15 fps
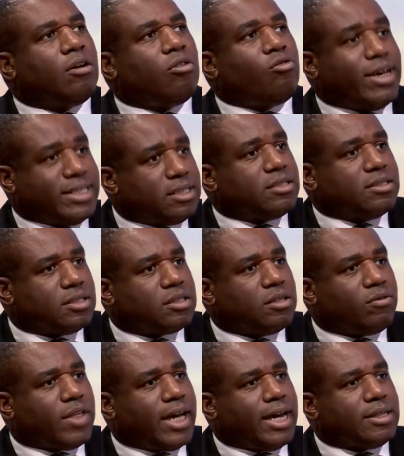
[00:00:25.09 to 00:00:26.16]
residents
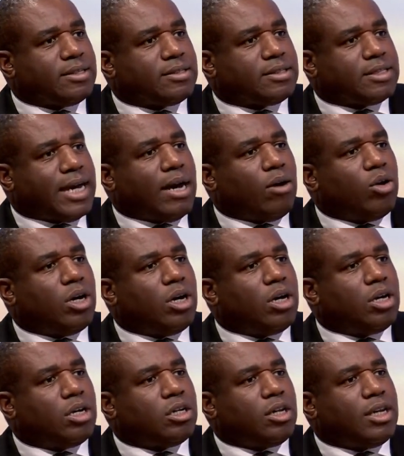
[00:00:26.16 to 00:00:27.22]
of that tower
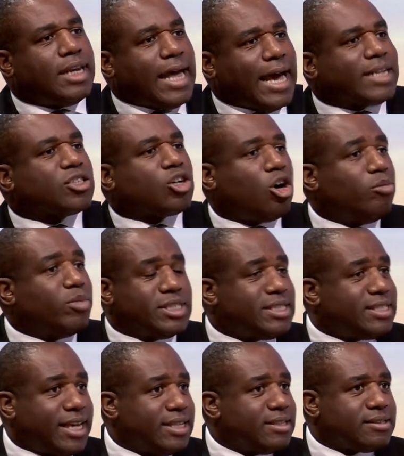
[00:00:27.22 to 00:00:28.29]
lacked common
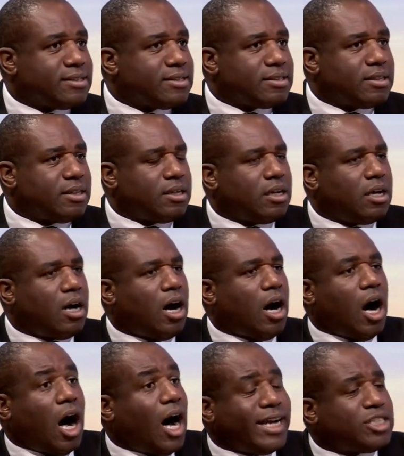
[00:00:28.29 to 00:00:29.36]
sense.
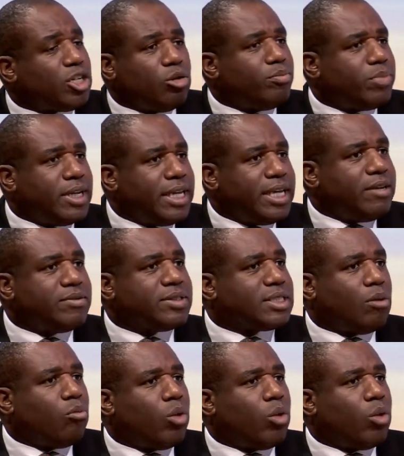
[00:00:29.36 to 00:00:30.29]
I don't believe